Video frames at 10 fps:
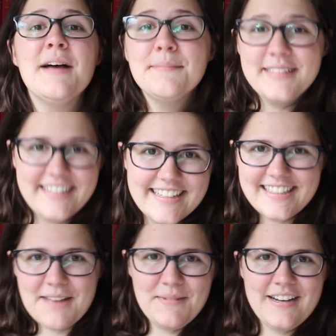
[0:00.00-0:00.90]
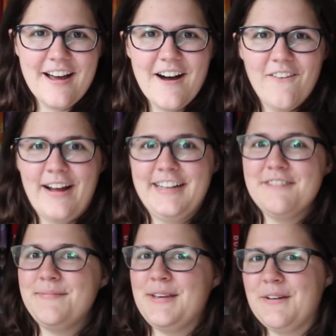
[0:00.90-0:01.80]
please let me know and
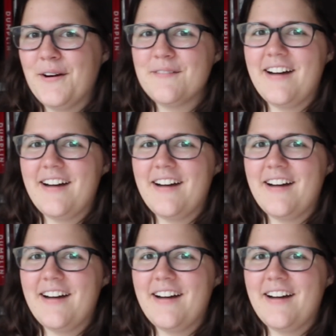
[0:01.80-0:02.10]
give me your